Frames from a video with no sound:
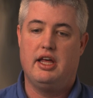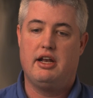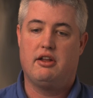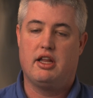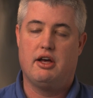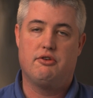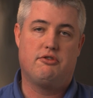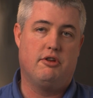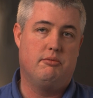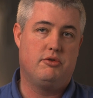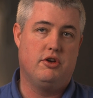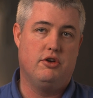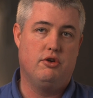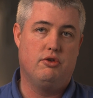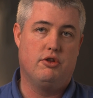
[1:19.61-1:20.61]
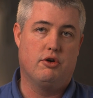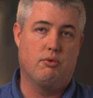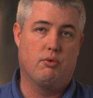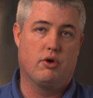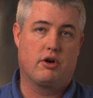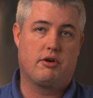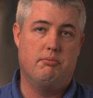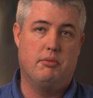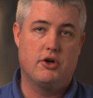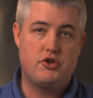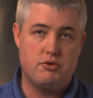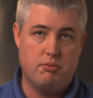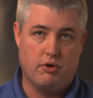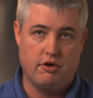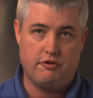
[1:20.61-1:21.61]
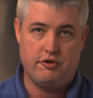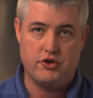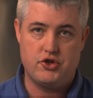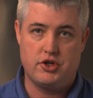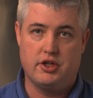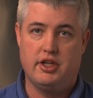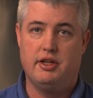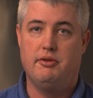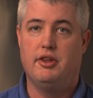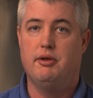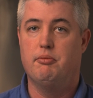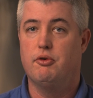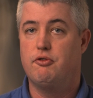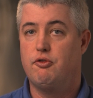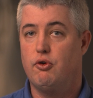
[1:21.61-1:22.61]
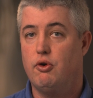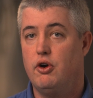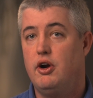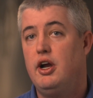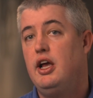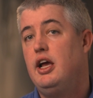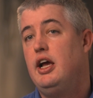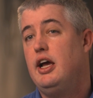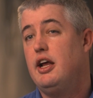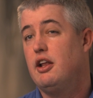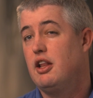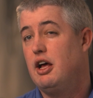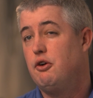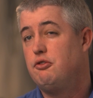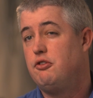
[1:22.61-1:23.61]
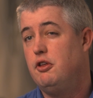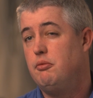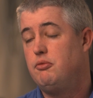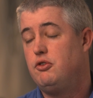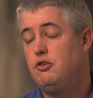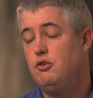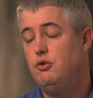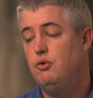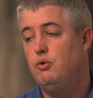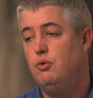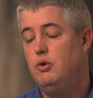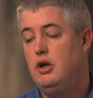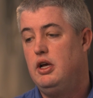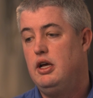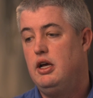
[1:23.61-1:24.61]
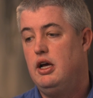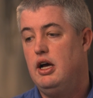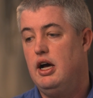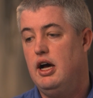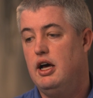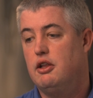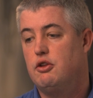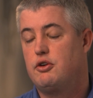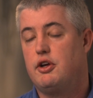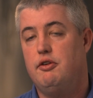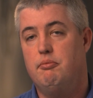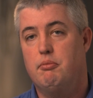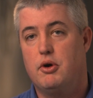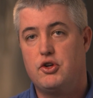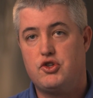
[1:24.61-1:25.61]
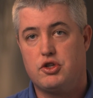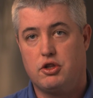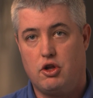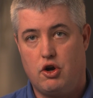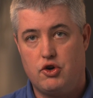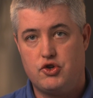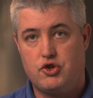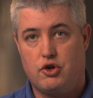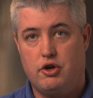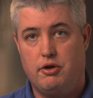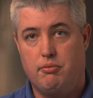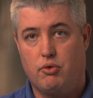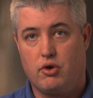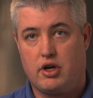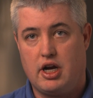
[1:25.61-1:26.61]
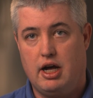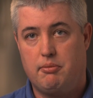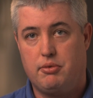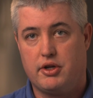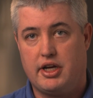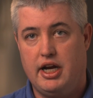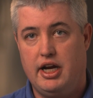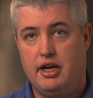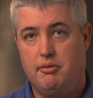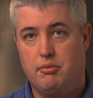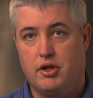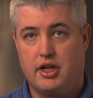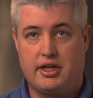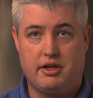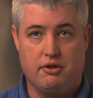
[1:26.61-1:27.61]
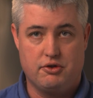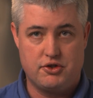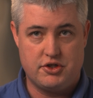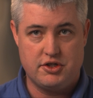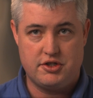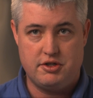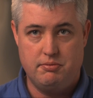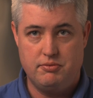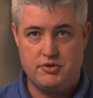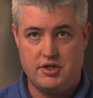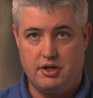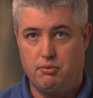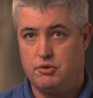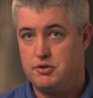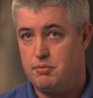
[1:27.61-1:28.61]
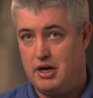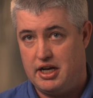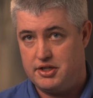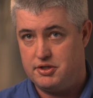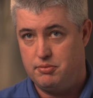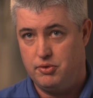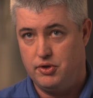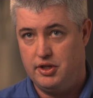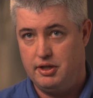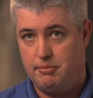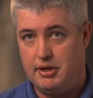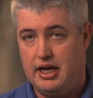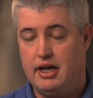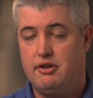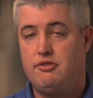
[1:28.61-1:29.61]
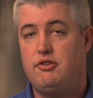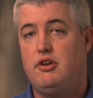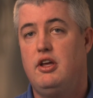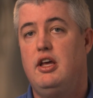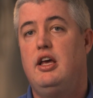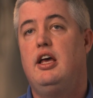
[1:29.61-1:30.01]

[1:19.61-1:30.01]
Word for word: That allows them to do their work much more efficiently than before. It allows them to uh, look at much larger and more complicated molecular systems than was possible in the past.